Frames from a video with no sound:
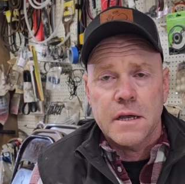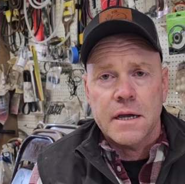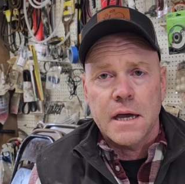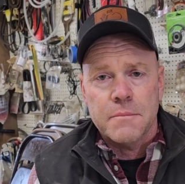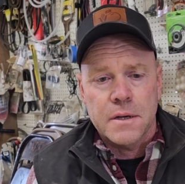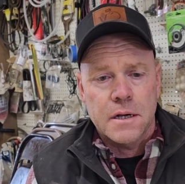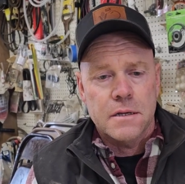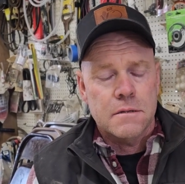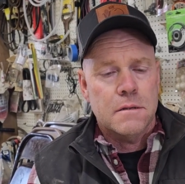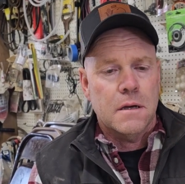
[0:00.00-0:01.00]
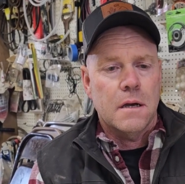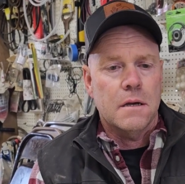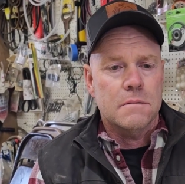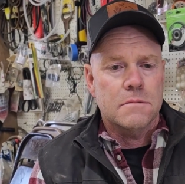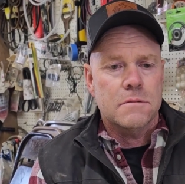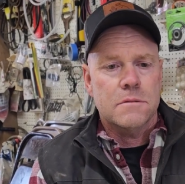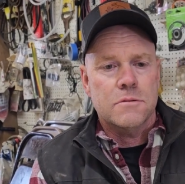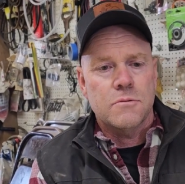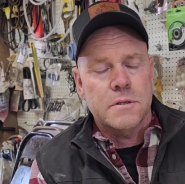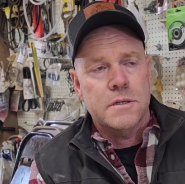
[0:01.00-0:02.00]
and I got married
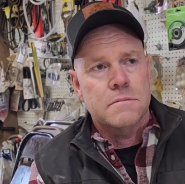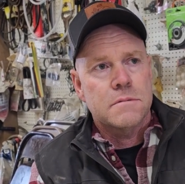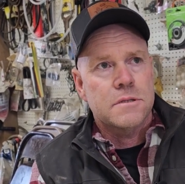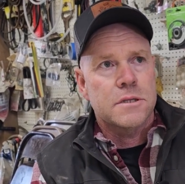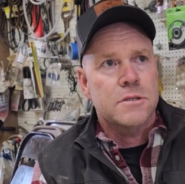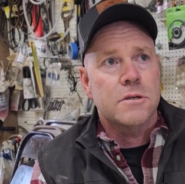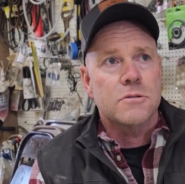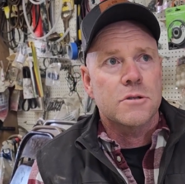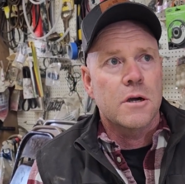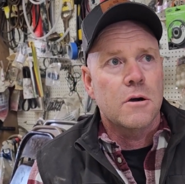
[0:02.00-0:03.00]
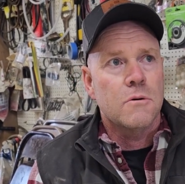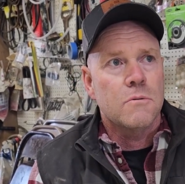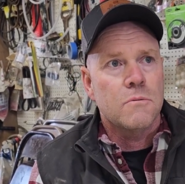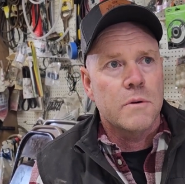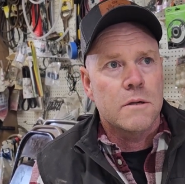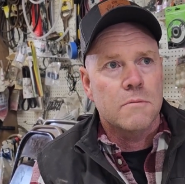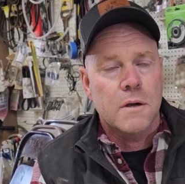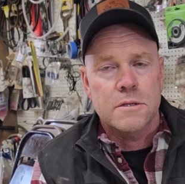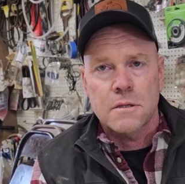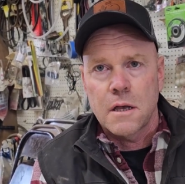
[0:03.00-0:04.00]
26 years ago, we
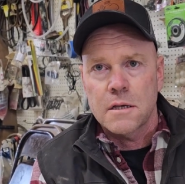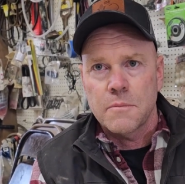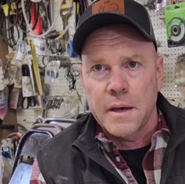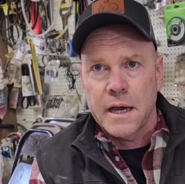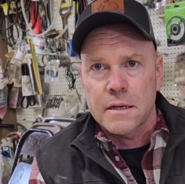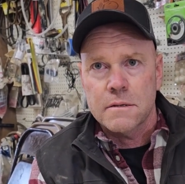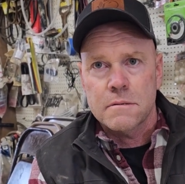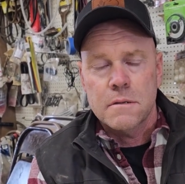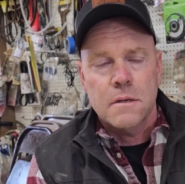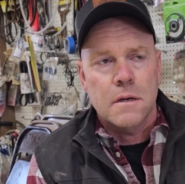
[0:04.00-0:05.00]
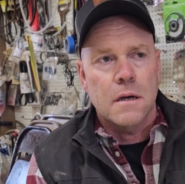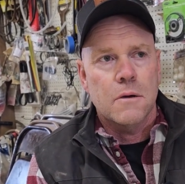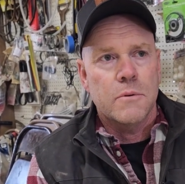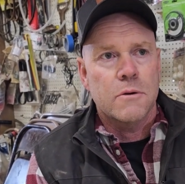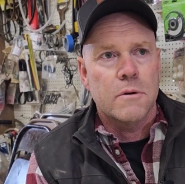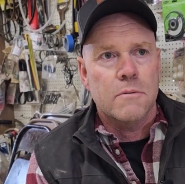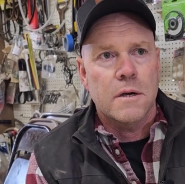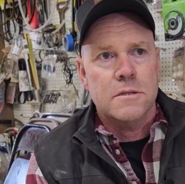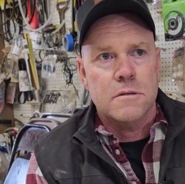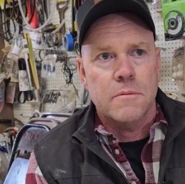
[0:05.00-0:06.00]
raised a lot of tobacco. We quit
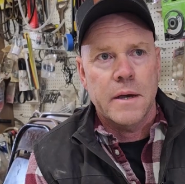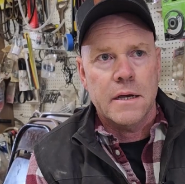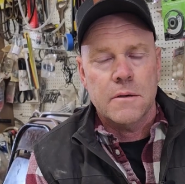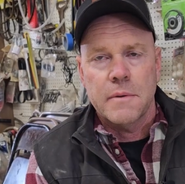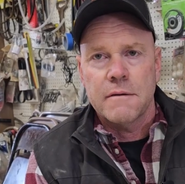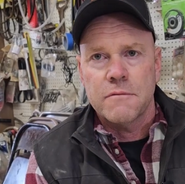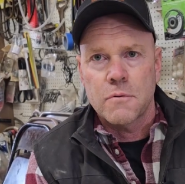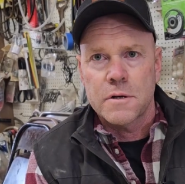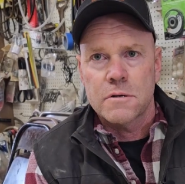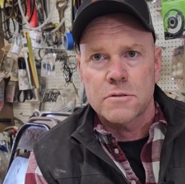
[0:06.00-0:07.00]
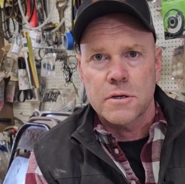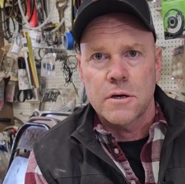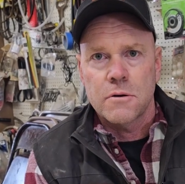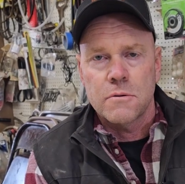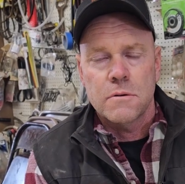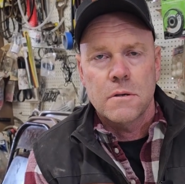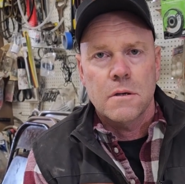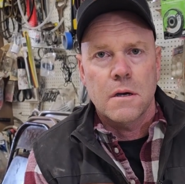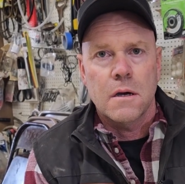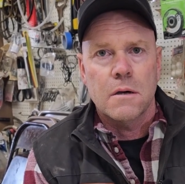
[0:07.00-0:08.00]
raising tobacco about 4 years ago.
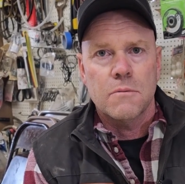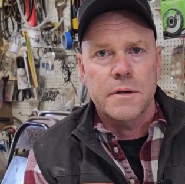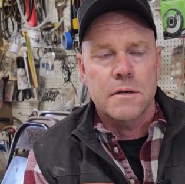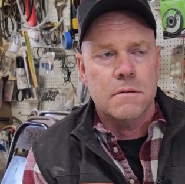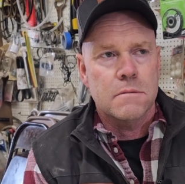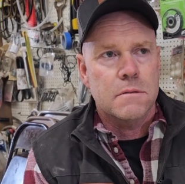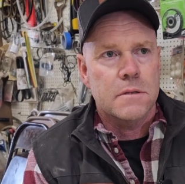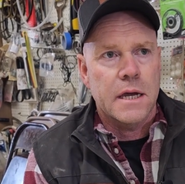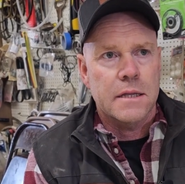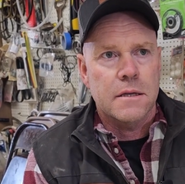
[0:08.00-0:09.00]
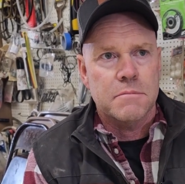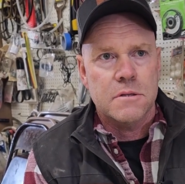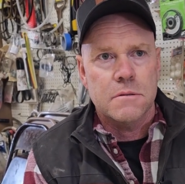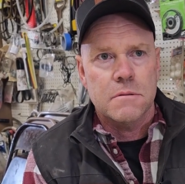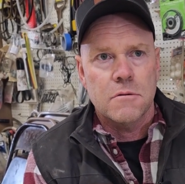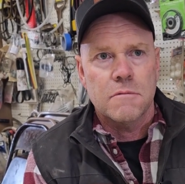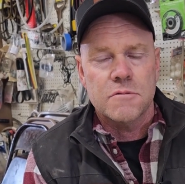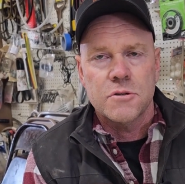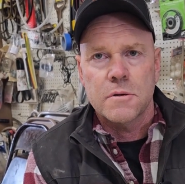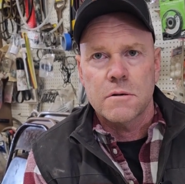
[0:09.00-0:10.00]
We had gotten up to a little over
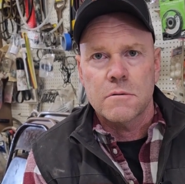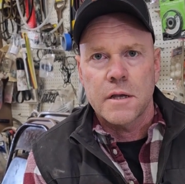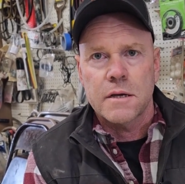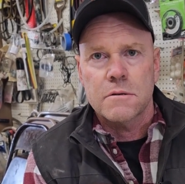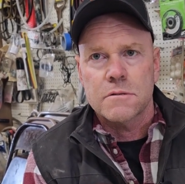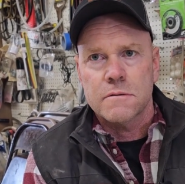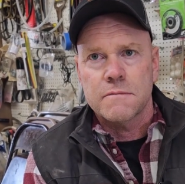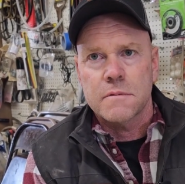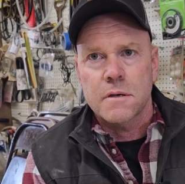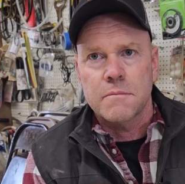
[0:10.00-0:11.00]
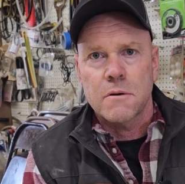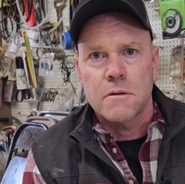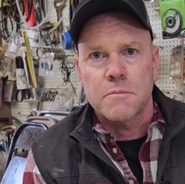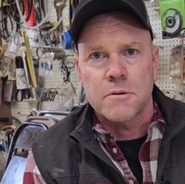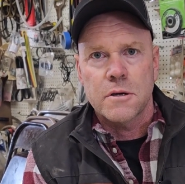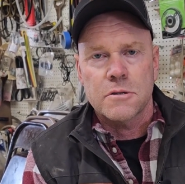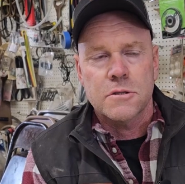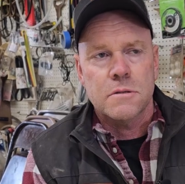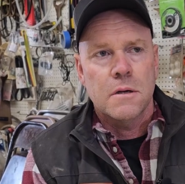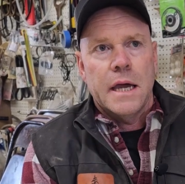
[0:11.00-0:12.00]
200 acres of barley
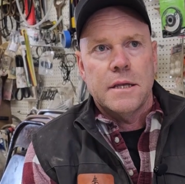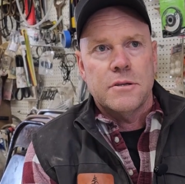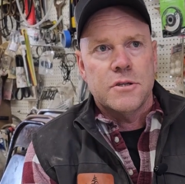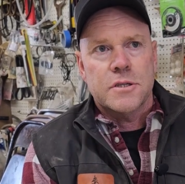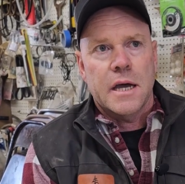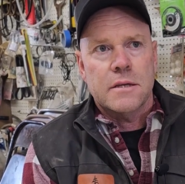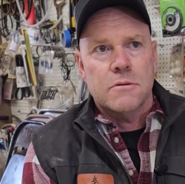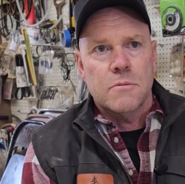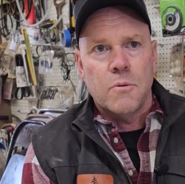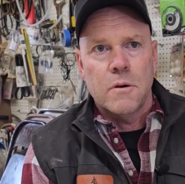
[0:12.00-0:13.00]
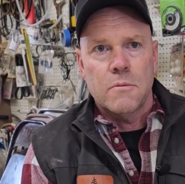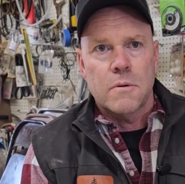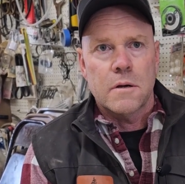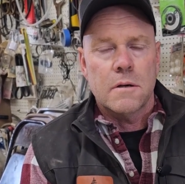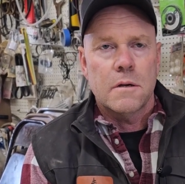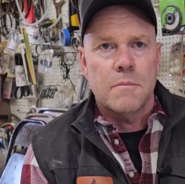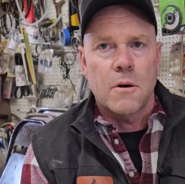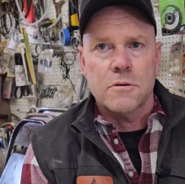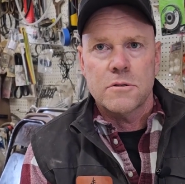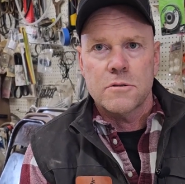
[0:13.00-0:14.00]
production. And it just got to the point where
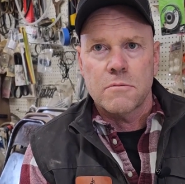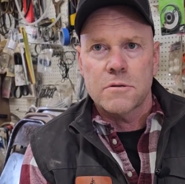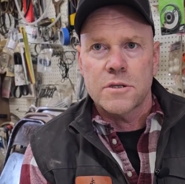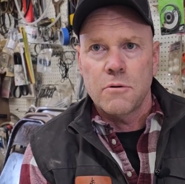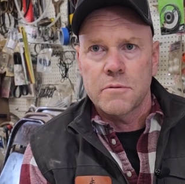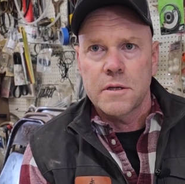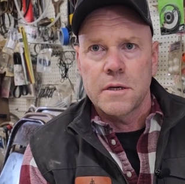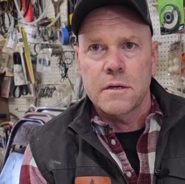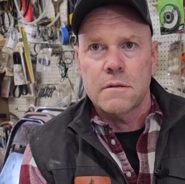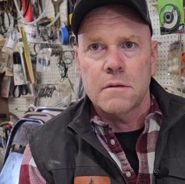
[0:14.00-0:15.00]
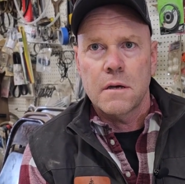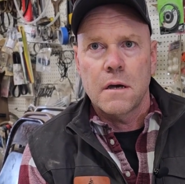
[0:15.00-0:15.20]
margins were so thin,